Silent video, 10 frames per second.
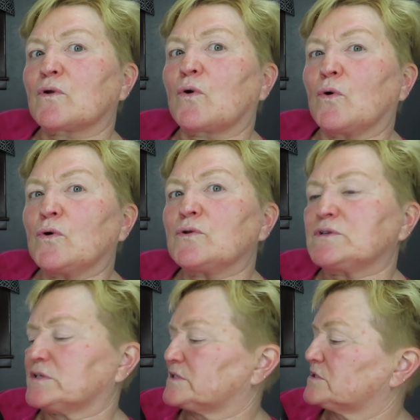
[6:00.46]

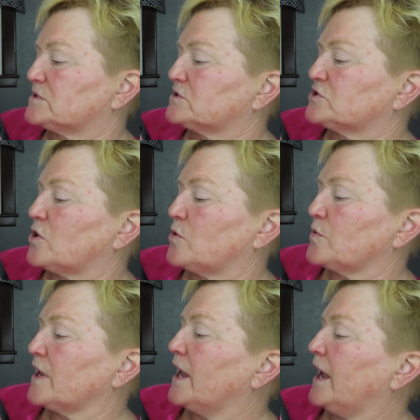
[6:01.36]
gold
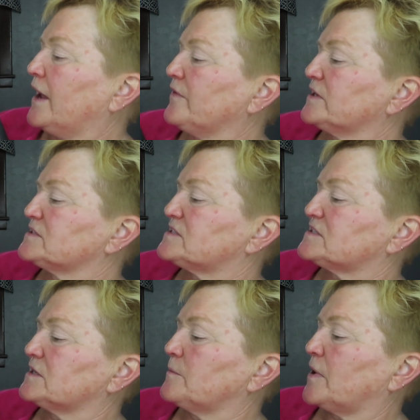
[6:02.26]
tone, and then
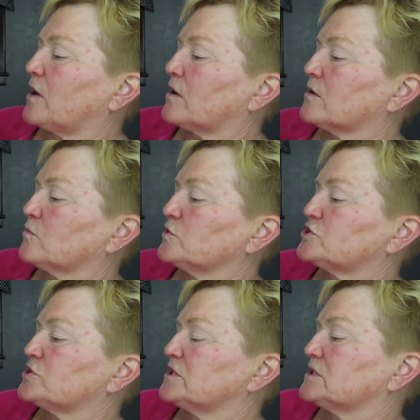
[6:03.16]
cinnabar,
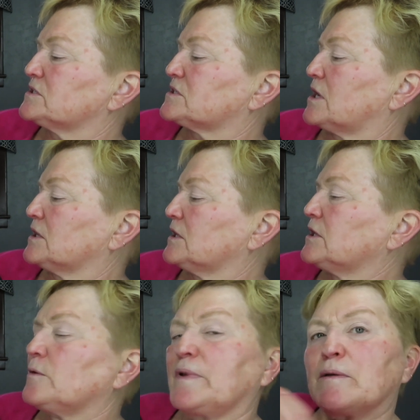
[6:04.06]
which is a
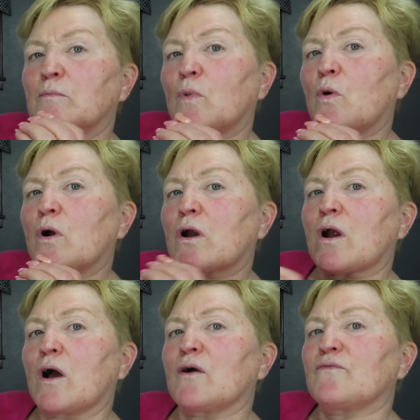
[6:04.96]
little bit
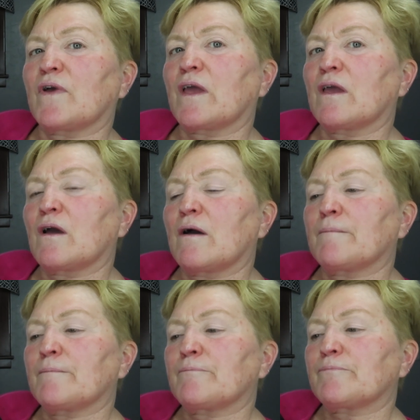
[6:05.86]
more of a
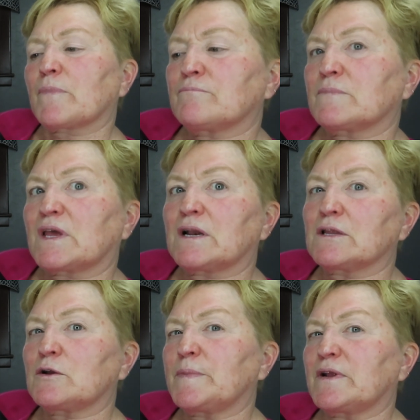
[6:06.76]
got a
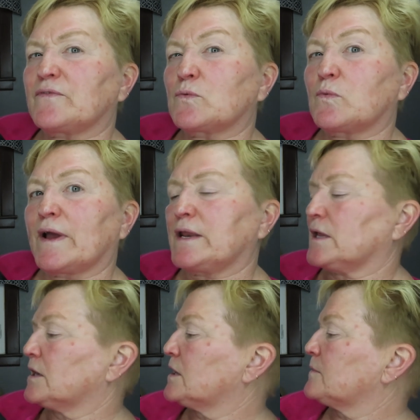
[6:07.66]
little bit of a red
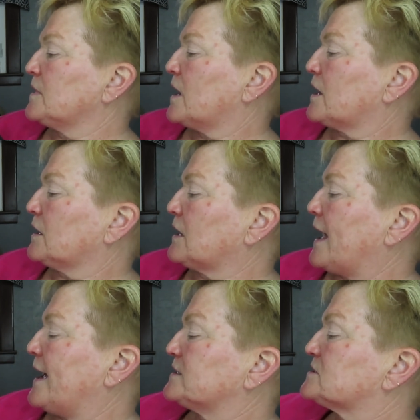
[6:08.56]
in it, not a
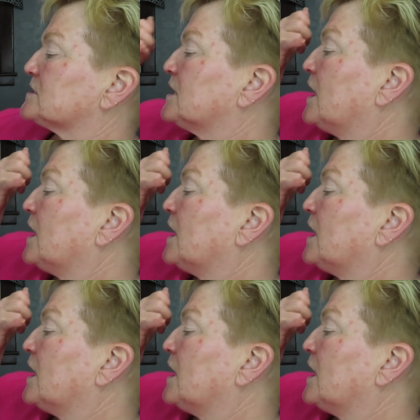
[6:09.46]
lot.